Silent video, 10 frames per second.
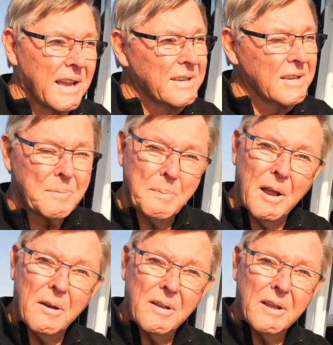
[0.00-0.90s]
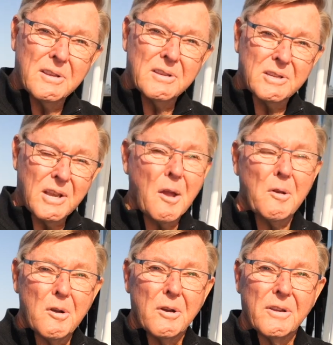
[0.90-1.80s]
is this boat is so
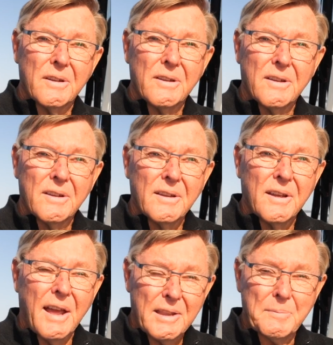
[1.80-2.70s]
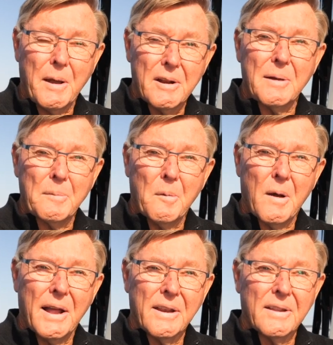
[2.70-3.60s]
good as boat number
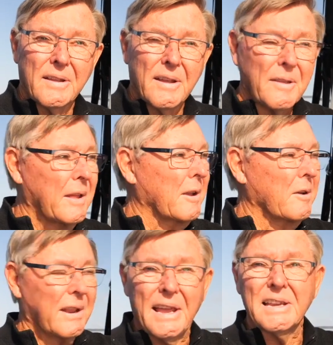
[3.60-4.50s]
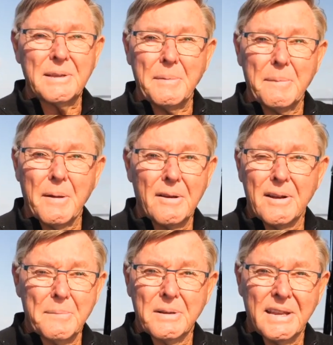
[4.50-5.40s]
1 that it could easily be boat
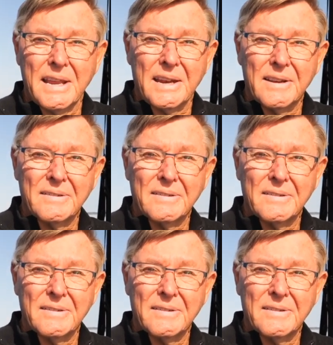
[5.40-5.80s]
number 10.